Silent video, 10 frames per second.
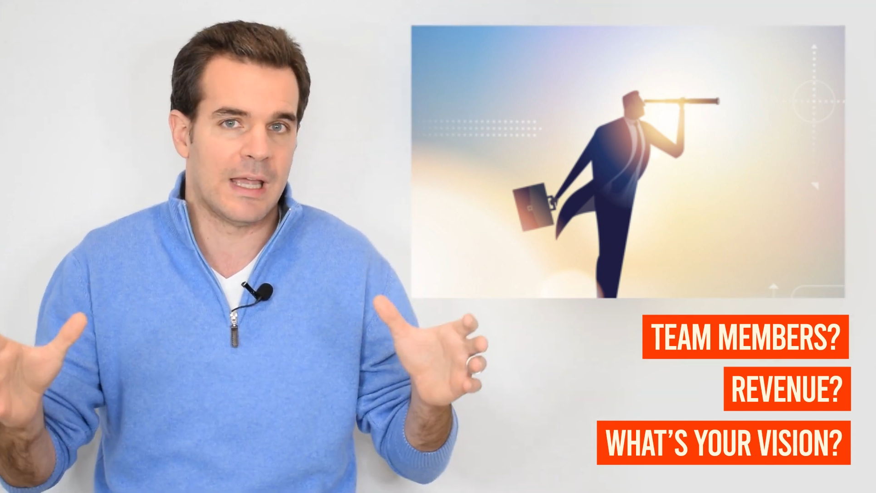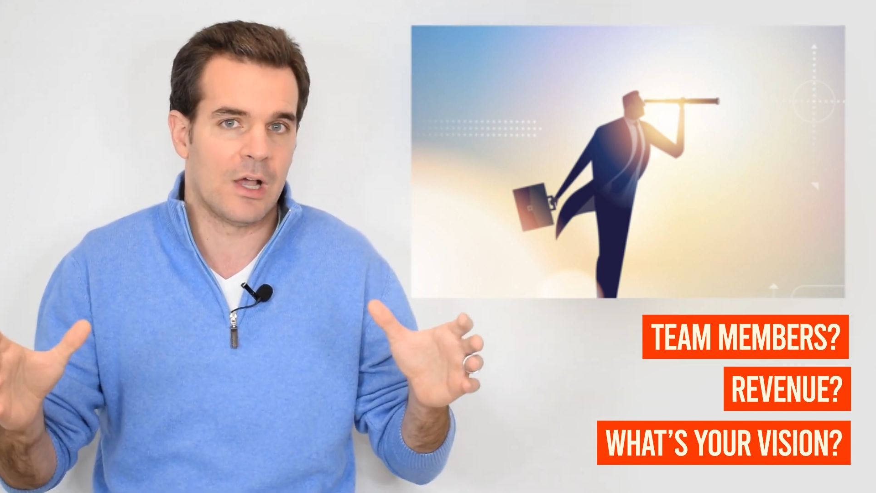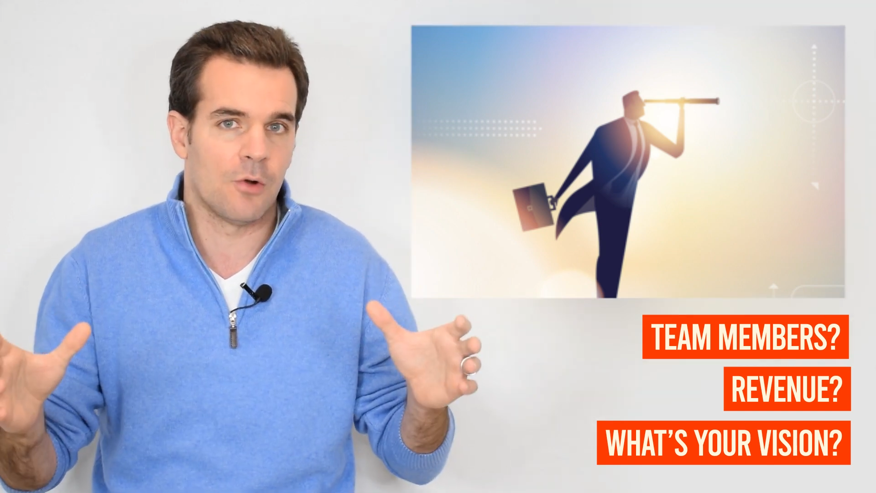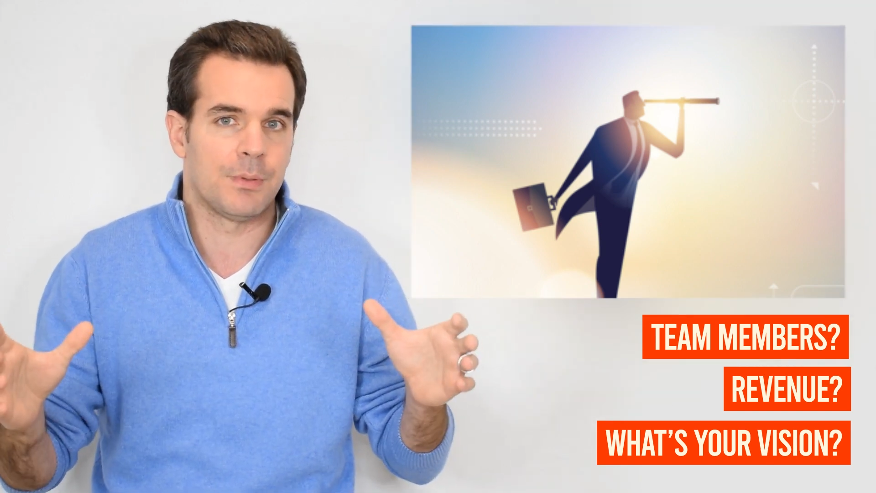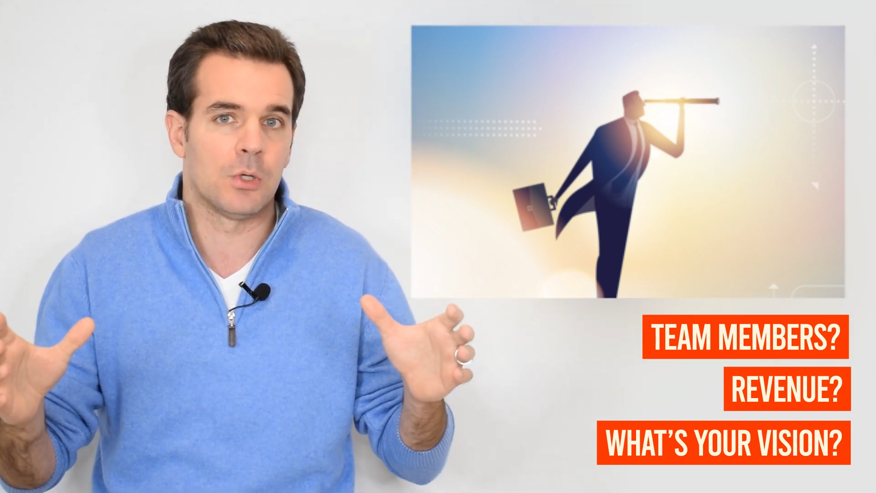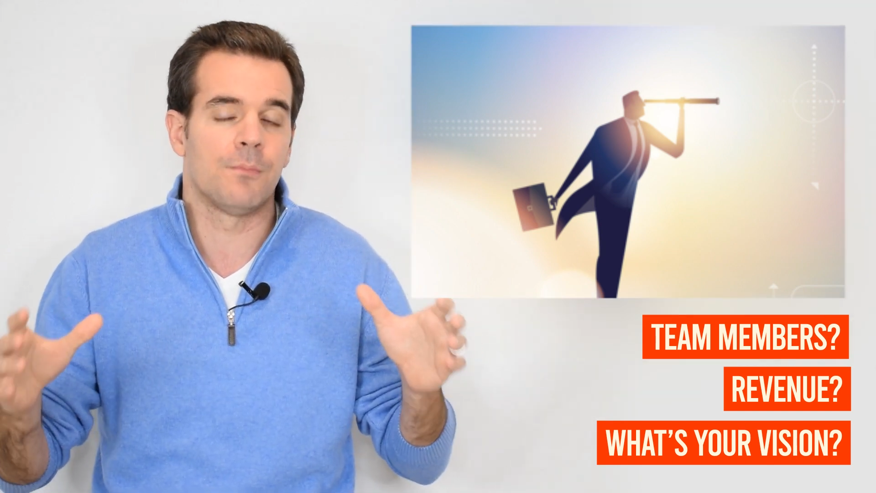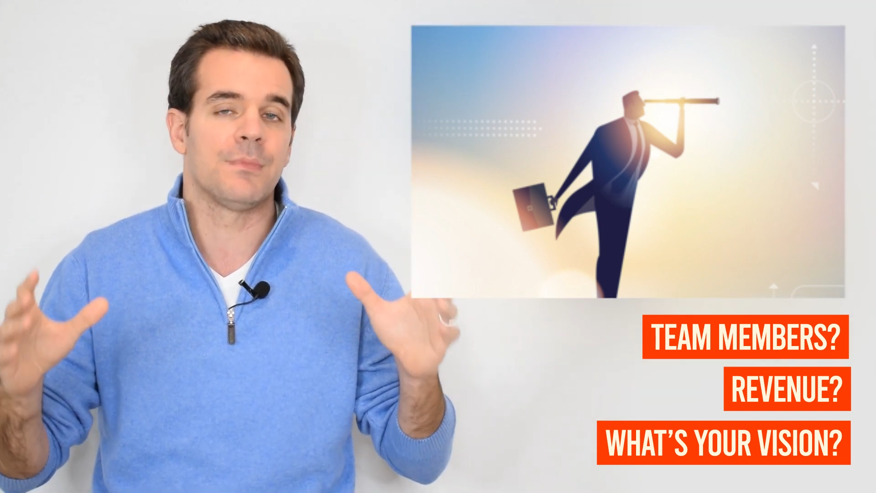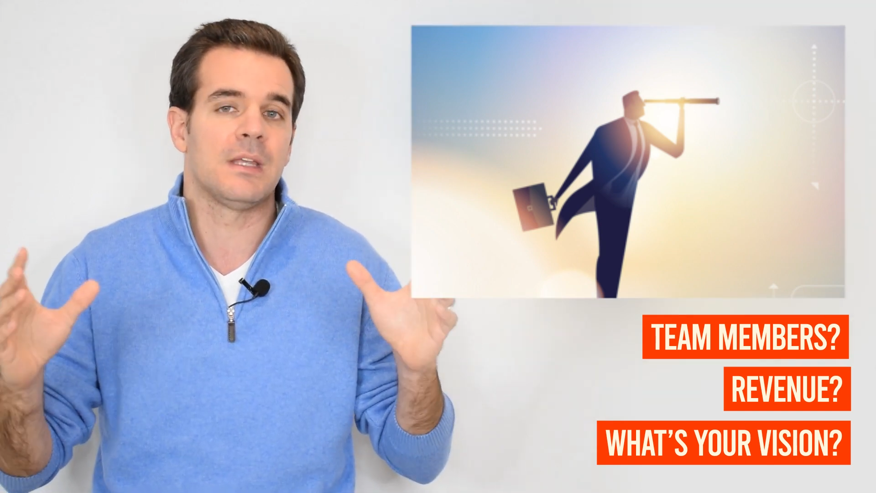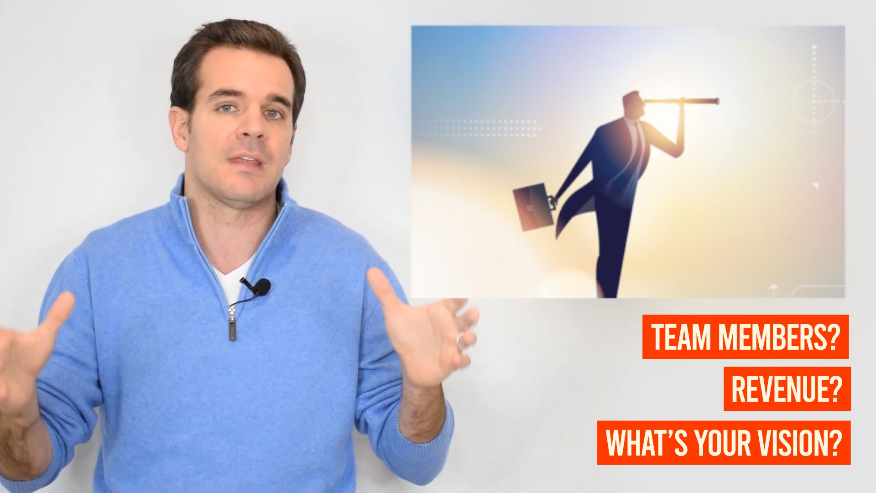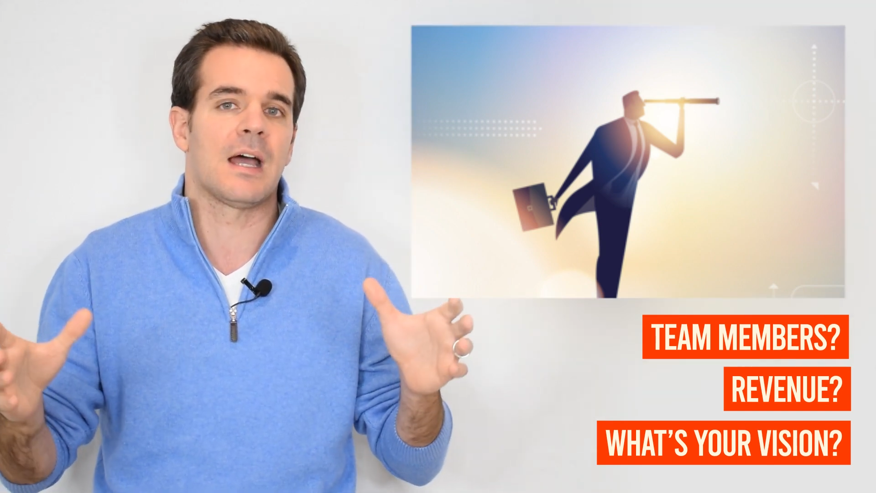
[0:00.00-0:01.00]
help you
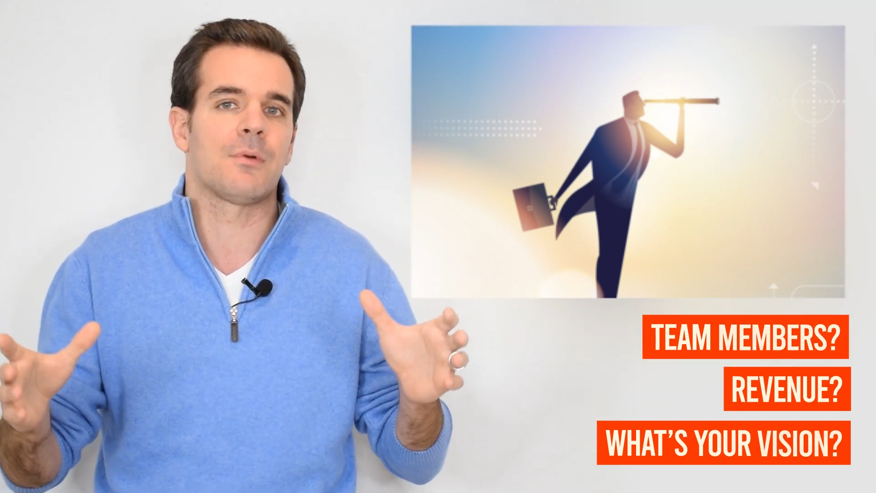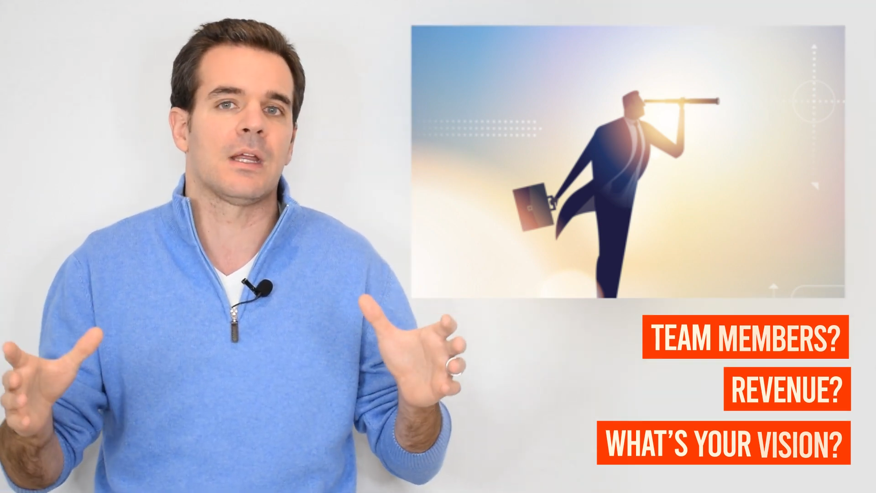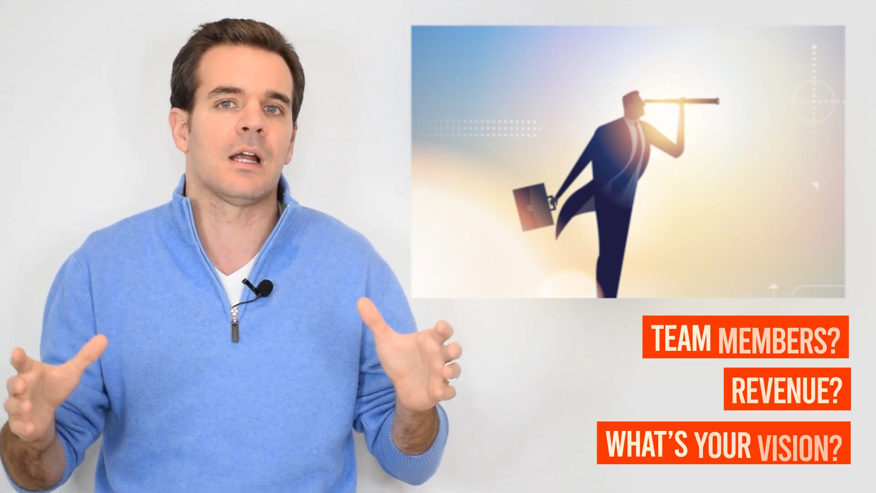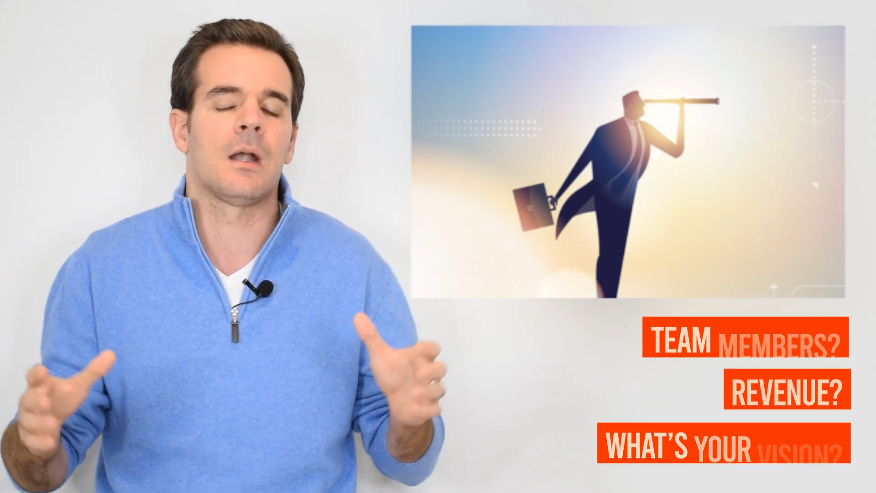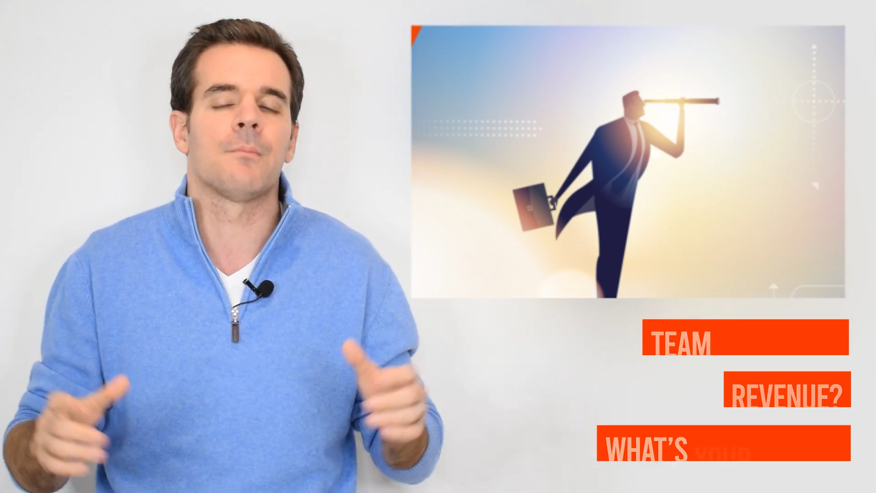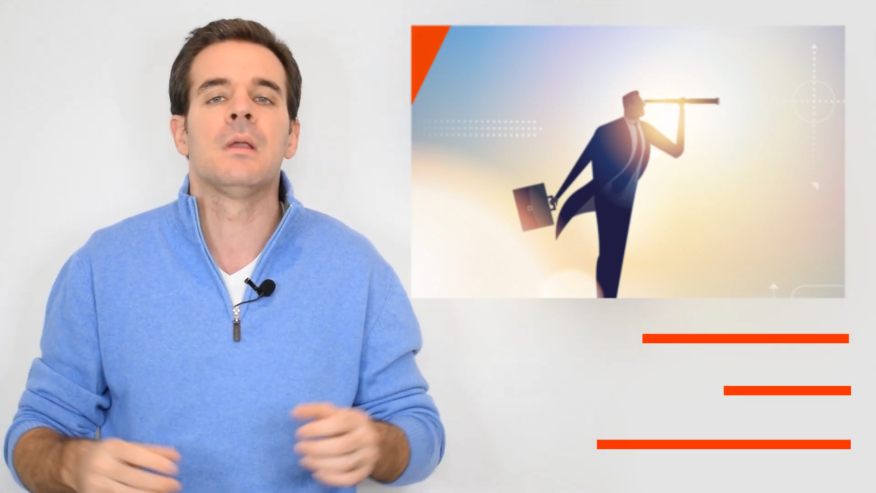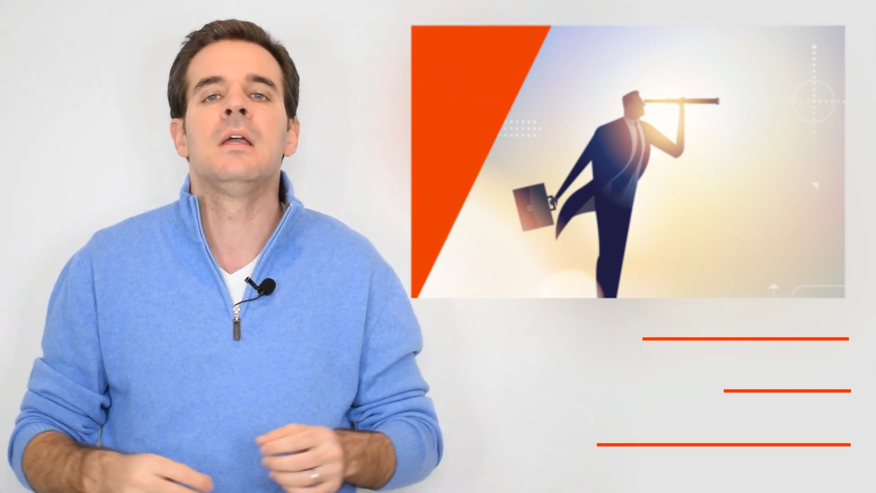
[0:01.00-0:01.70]
in that regard.